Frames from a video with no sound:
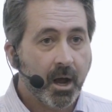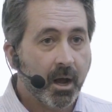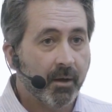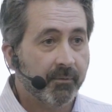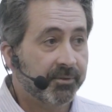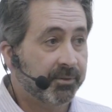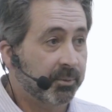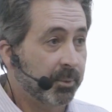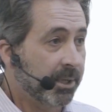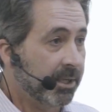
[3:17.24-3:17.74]

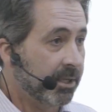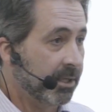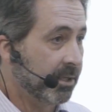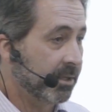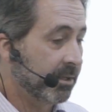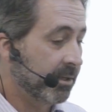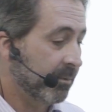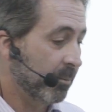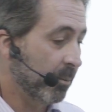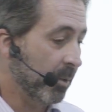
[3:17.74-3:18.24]
of
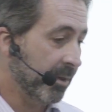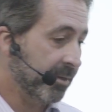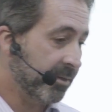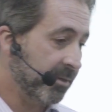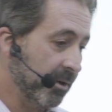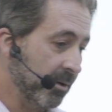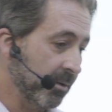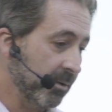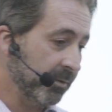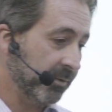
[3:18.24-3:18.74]
Sweden with
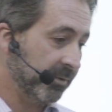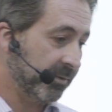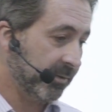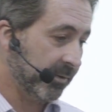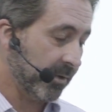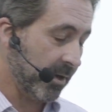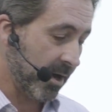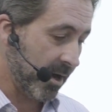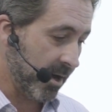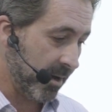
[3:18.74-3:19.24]

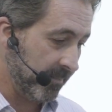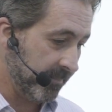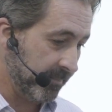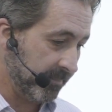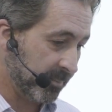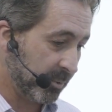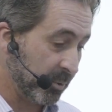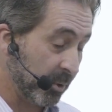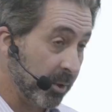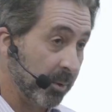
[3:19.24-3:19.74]
those
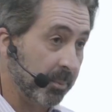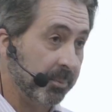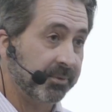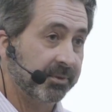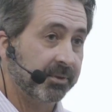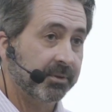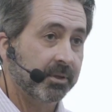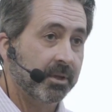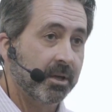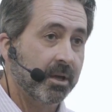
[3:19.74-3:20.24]

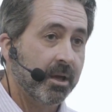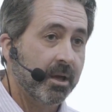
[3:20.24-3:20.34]
groups,